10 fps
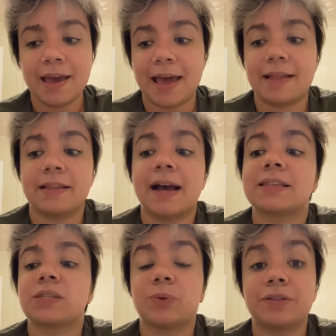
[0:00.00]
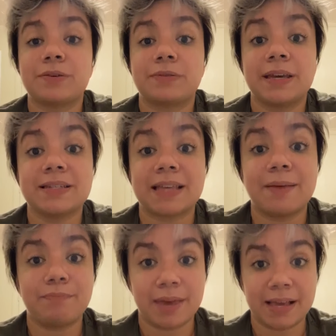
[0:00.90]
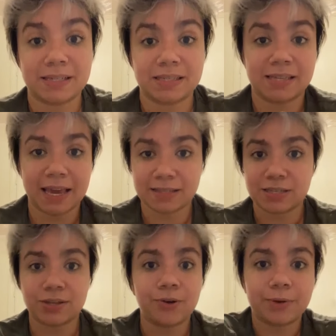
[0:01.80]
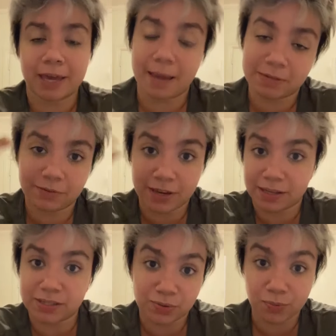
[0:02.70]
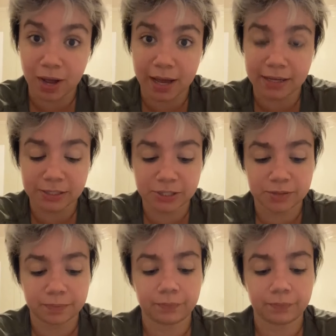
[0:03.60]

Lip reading: And that's one of the things that makes dance so captivating to watch.